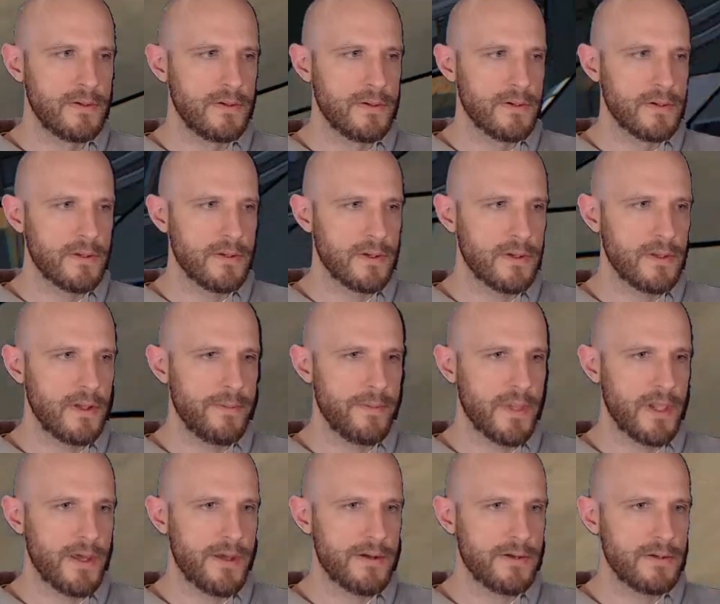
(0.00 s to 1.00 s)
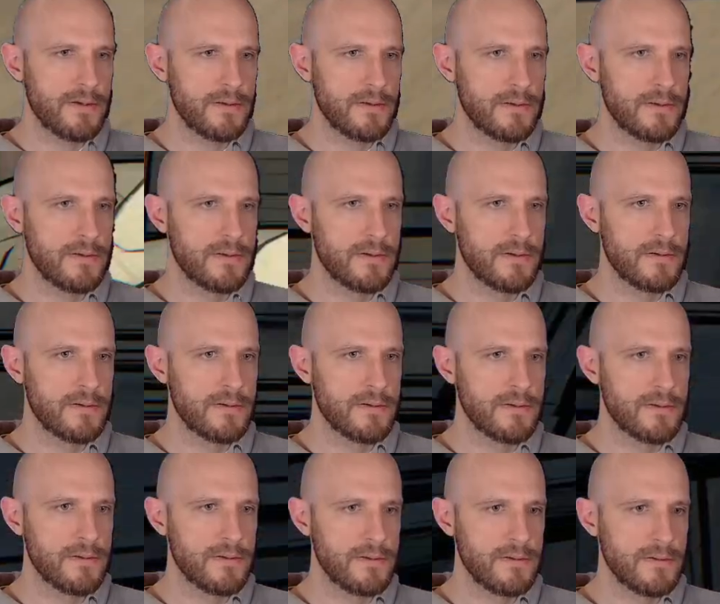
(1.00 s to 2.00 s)
Can I climb the ladder?
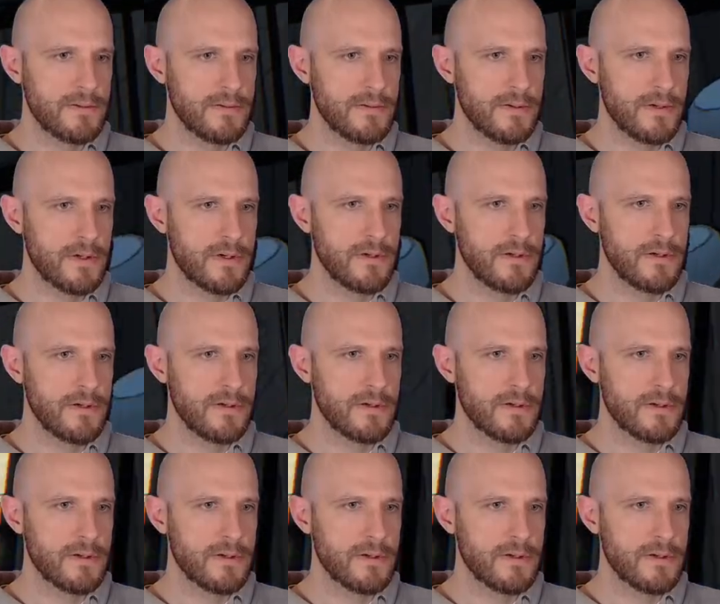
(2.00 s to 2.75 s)
I cannot.